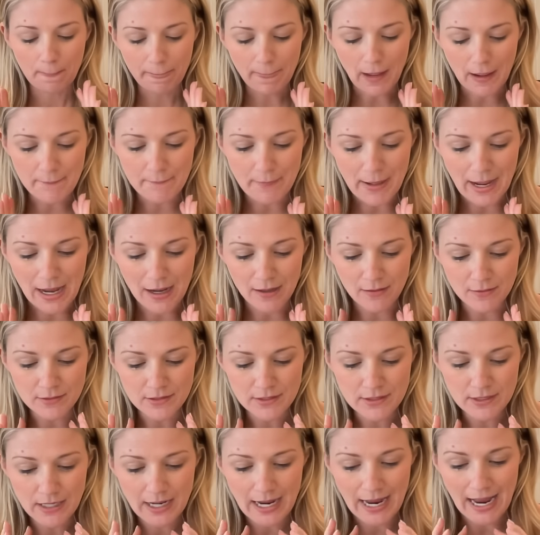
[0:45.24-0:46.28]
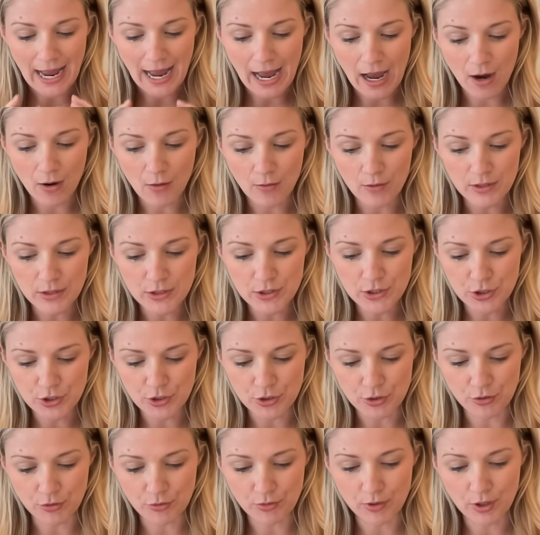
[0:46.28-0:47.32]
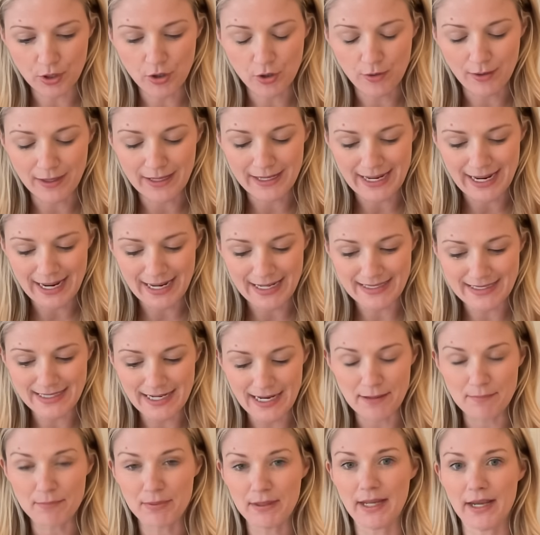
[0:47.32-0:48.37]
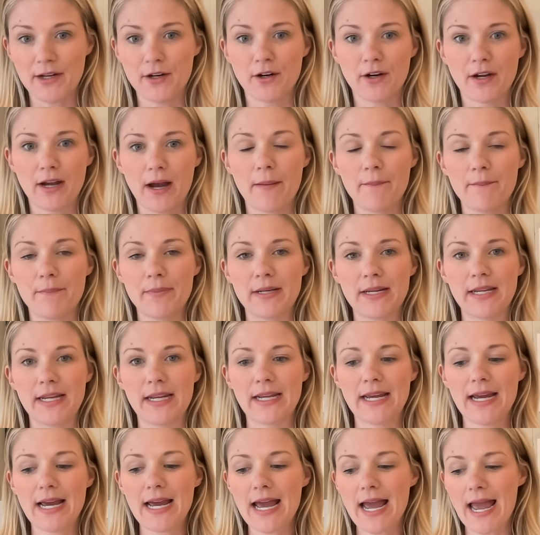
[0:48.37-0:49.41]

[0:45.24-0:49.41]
about how to create a planner company.